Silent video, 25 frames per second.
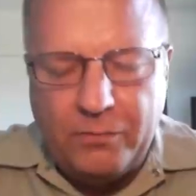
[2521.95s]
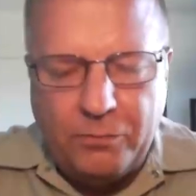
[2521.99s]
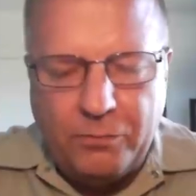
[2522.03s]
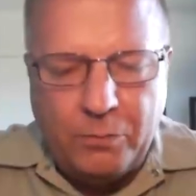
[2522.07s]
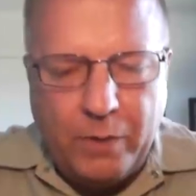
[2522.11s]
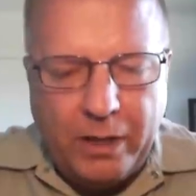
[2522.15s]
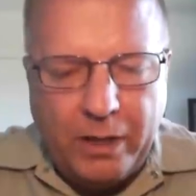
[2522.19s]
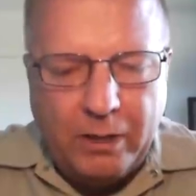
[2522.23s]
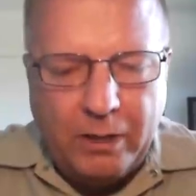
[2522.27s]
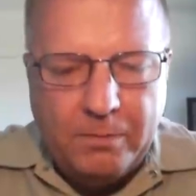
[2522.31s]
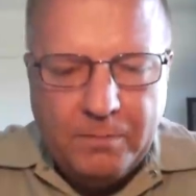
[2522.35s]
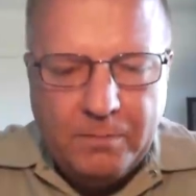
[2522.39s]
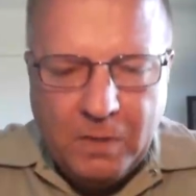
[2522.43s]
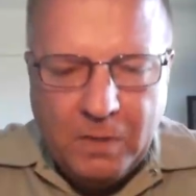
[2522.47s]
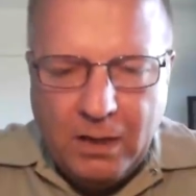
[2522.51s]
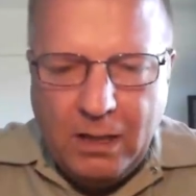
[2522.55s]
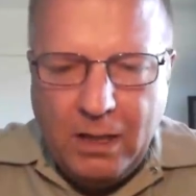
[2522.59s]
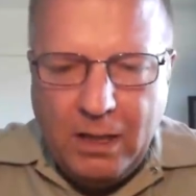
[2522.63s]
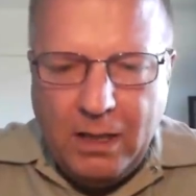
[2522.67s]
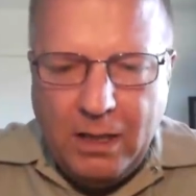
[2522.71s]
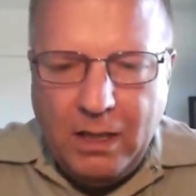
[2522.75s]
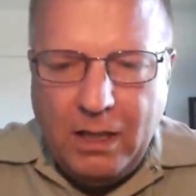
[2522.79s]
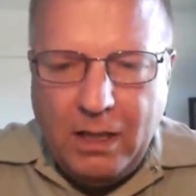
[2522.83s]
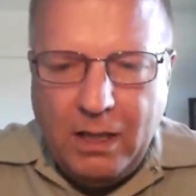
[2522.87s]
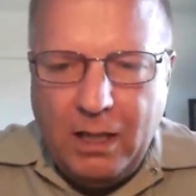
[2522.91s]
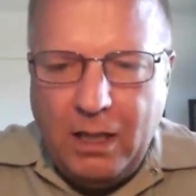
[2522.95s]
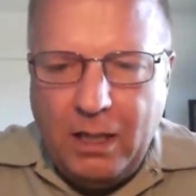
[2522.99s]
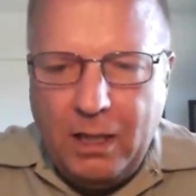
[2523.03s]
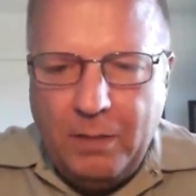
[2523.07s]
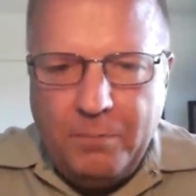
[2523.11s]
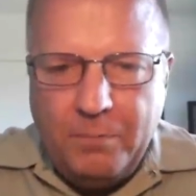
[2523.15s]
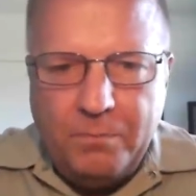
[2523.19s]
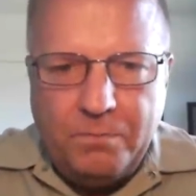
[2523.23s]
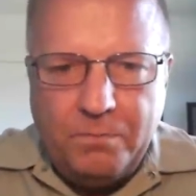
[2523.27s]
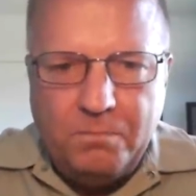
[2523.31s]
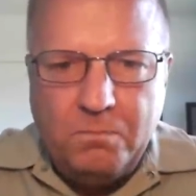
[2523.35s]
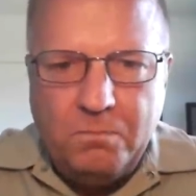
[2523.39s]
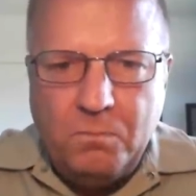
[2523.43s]
software,
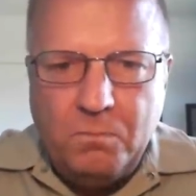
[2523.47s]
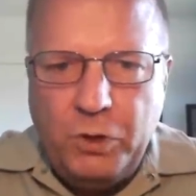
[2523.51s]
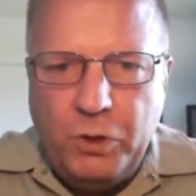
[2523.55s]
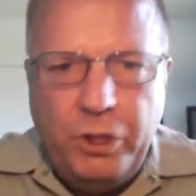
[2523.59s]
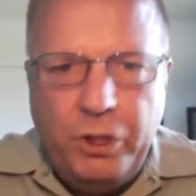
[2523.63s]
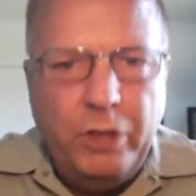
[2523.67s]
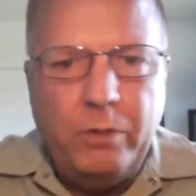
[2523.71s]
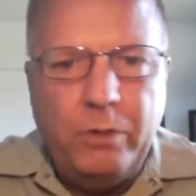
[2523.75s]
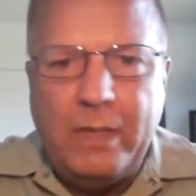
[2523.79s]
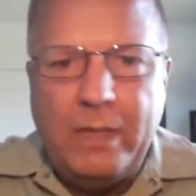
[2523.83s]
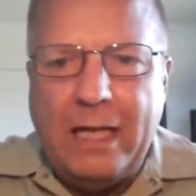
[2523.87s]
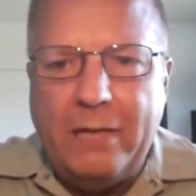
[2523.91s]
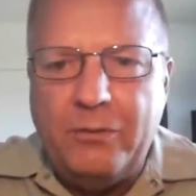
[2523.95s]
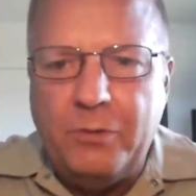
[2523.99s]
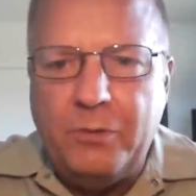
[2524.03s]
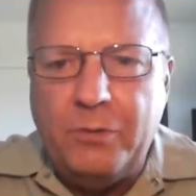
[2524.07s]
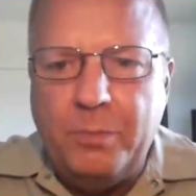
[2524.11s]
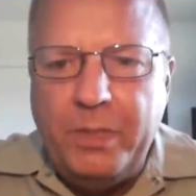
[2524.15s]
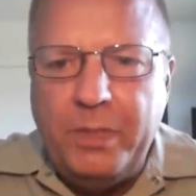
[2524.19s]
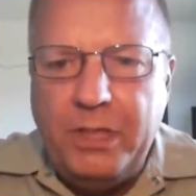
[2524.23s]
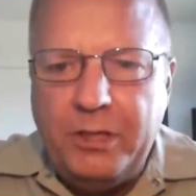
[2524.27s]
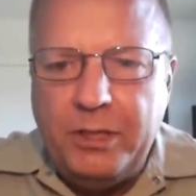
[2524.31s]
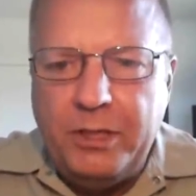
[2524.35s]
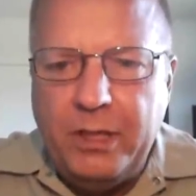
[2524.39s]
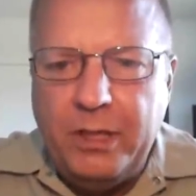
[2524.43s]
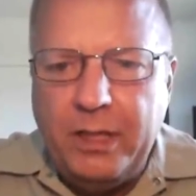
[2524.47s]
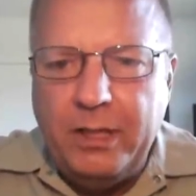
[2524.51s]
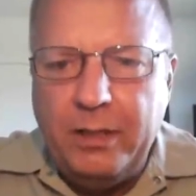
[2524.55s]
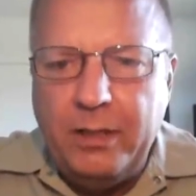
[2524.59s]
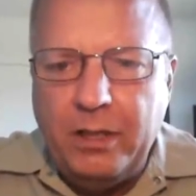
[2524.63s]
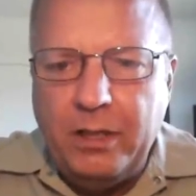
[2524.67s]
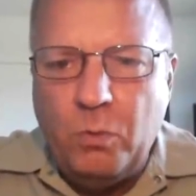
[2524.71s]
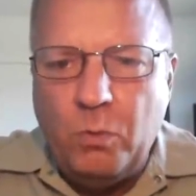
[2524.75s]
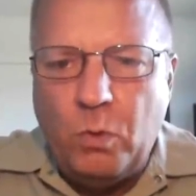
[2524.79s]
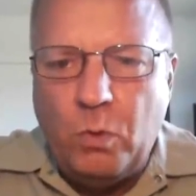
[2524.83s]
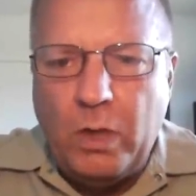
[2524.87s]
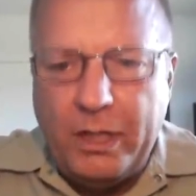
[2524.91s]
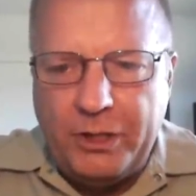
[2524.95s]
um, you don't have to be
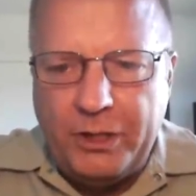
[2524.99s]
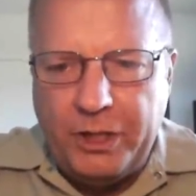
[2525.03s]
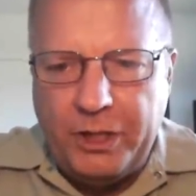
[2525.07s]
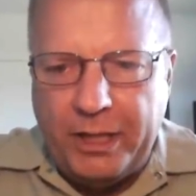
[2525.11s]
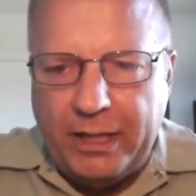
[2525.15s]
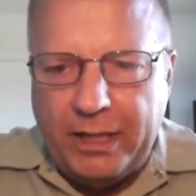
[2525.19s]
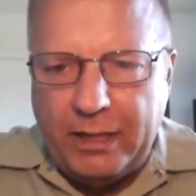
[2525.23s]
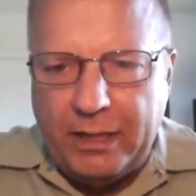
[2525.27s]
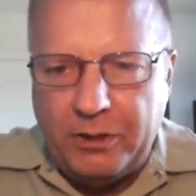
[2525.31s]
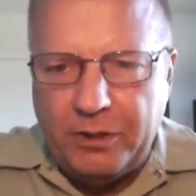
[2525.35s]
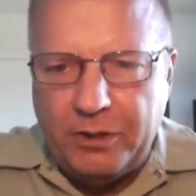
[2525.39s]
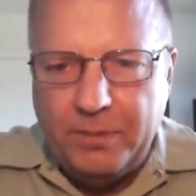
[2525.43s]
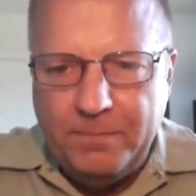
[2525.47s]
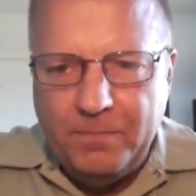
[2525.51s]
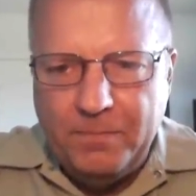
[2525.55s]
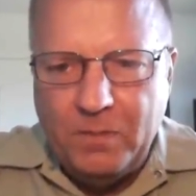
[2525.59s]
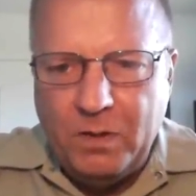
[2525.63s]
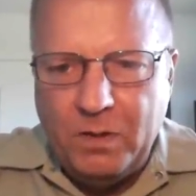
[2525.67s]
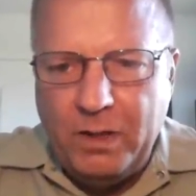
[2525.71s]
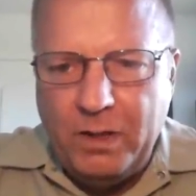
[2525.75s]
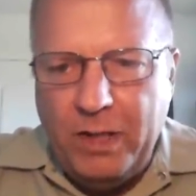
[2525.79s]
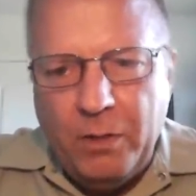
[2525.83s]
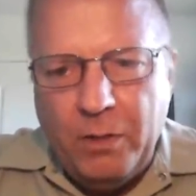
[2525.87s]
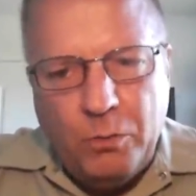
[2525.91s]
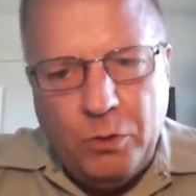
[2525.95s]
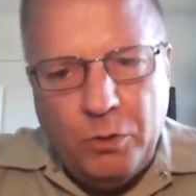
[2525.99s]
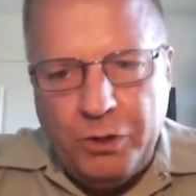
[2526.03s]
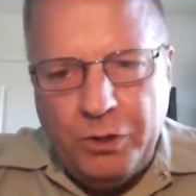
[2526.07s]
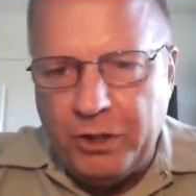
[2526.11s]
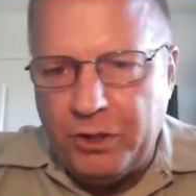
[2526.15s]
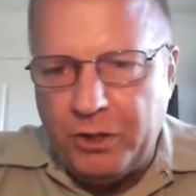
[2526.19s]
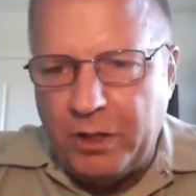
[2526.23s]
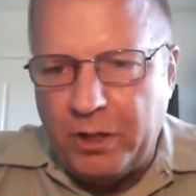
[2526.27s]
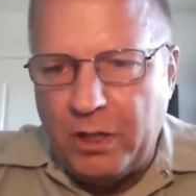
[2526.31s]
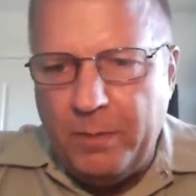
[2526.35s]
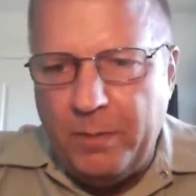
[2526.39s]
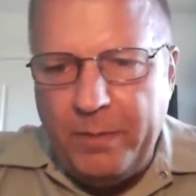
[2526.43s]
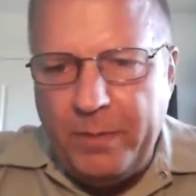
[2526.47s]
sitting there watching it. It will
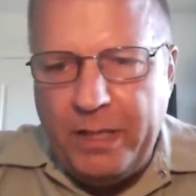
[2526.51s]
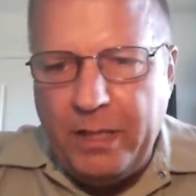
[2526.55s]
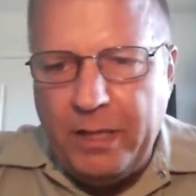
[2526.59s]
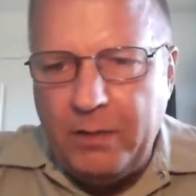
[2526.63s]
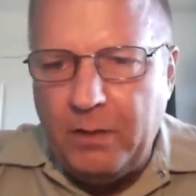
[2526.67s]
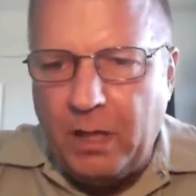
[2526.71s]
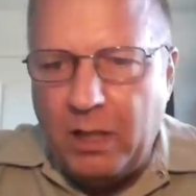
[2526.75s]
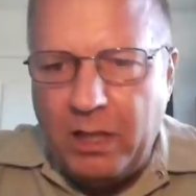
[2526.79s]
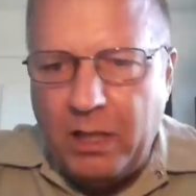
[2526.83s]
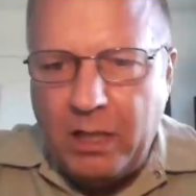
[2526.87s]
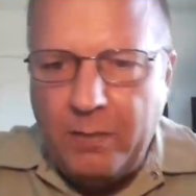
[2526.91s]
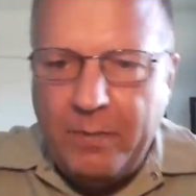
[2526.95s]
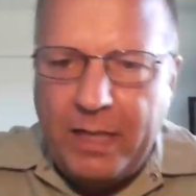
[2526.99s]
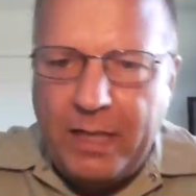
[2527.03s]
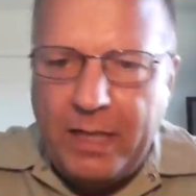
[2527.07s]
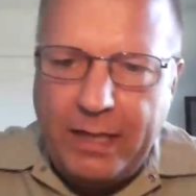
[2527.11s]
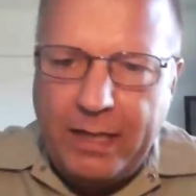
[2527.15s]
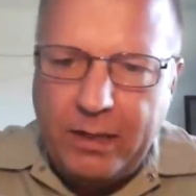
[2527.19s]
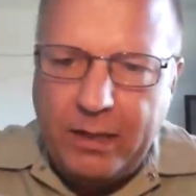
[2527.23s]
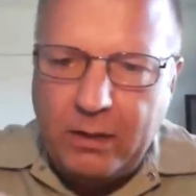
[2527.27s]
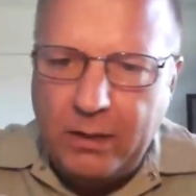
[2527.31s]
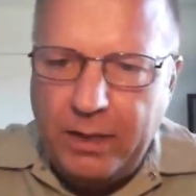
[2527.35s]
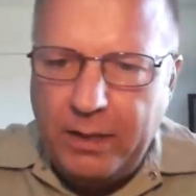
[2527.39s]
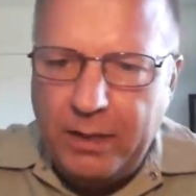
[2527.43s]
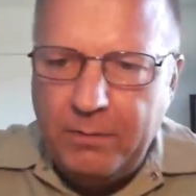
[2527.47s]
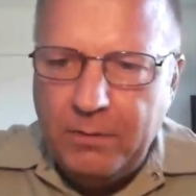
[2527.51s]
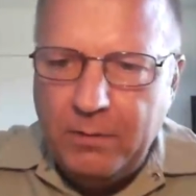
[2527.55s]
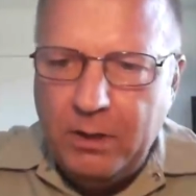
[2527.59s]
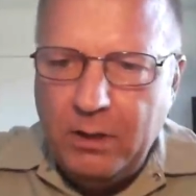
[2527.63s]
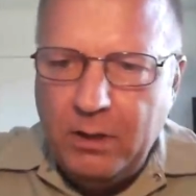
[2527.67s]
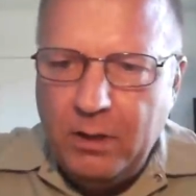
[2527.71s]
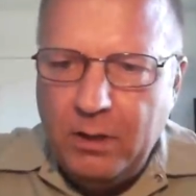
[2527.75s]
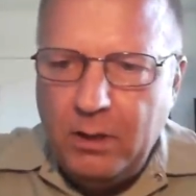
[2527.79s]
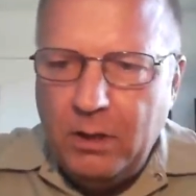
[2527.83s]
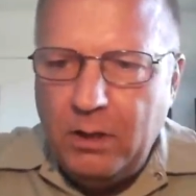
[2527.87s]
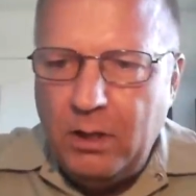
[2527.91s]
just come in automatically.